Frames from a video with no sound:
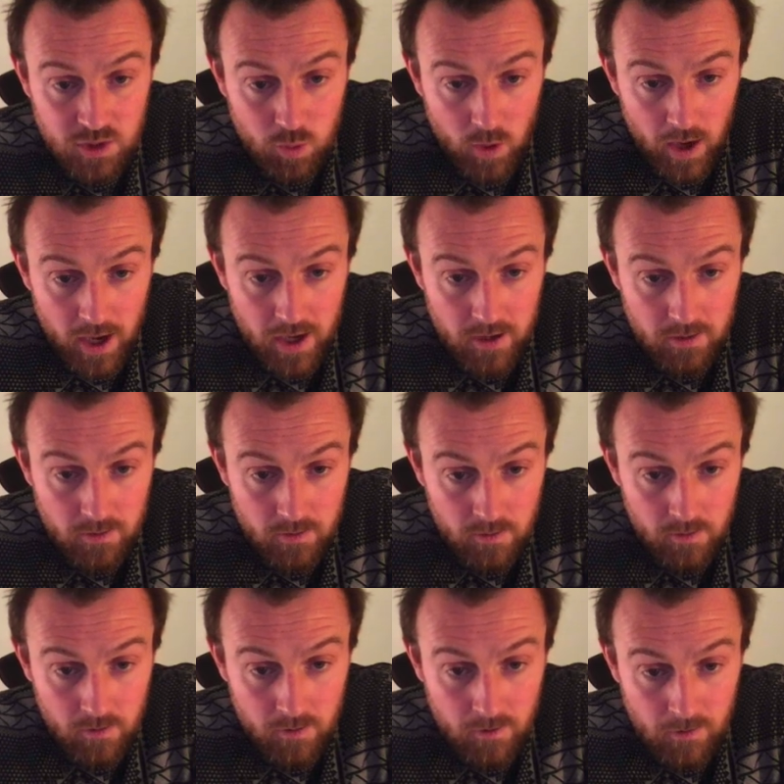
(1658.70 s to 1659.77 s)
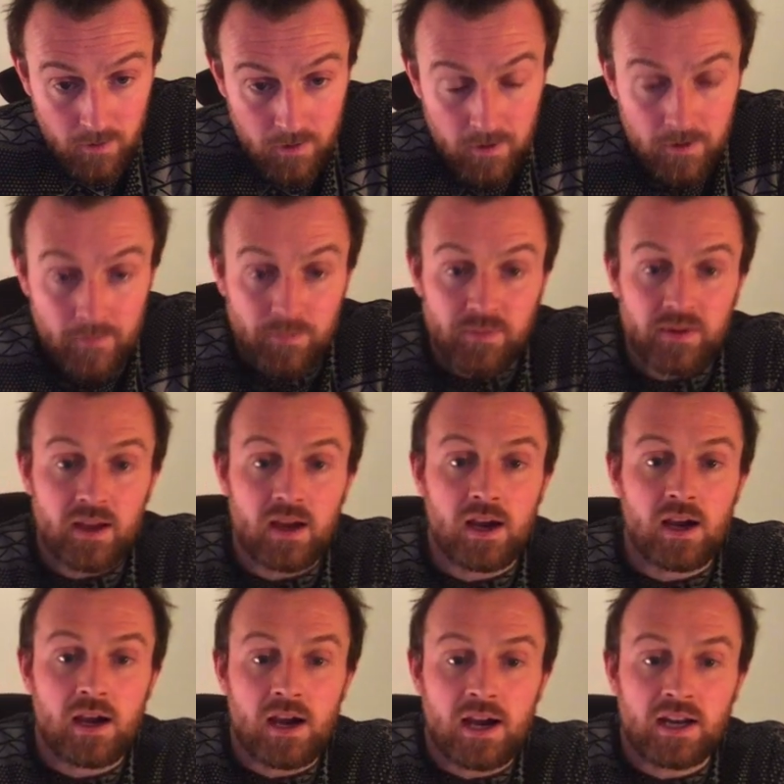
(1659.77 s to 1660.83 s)
way,
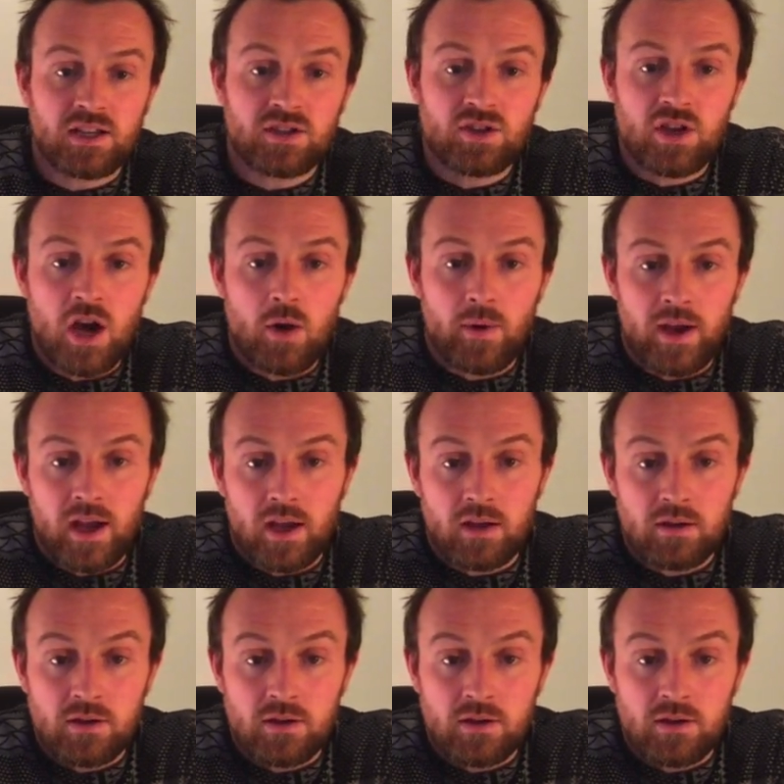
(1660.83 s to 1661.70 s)
and it's going,